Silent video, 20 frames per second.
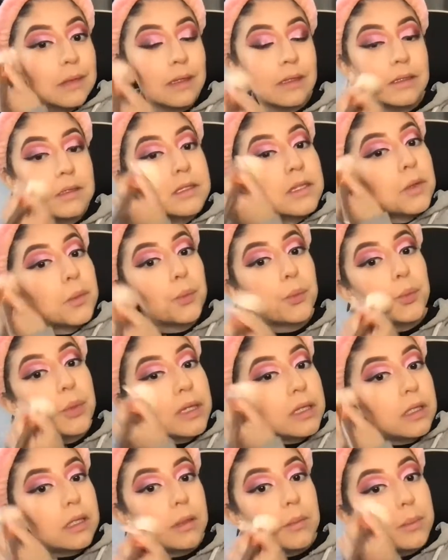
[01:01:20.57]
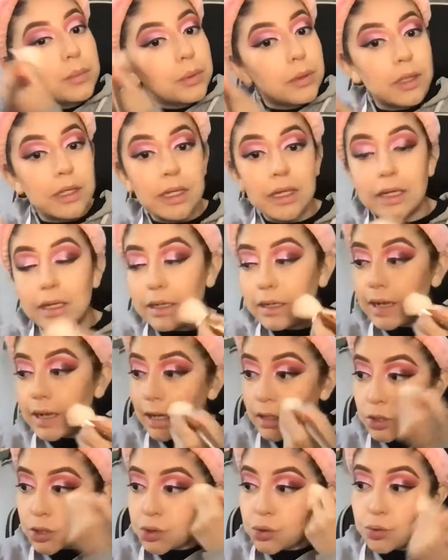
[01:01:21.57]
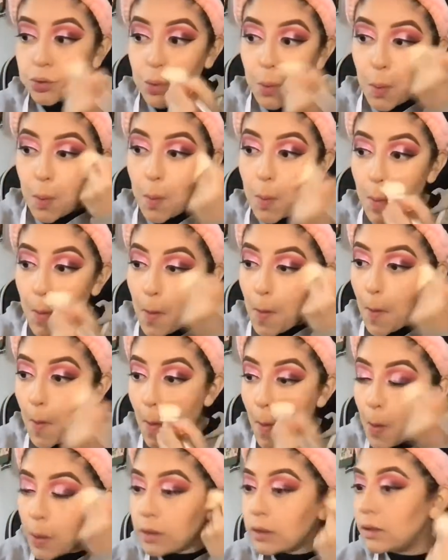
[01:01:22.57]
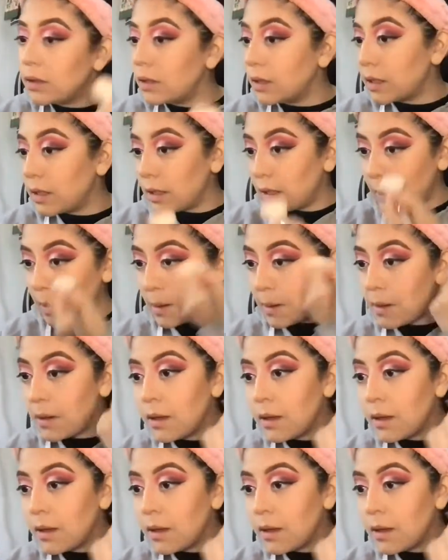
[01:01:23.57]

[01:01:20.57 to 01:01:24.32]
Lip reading: It's a really pretty natural looking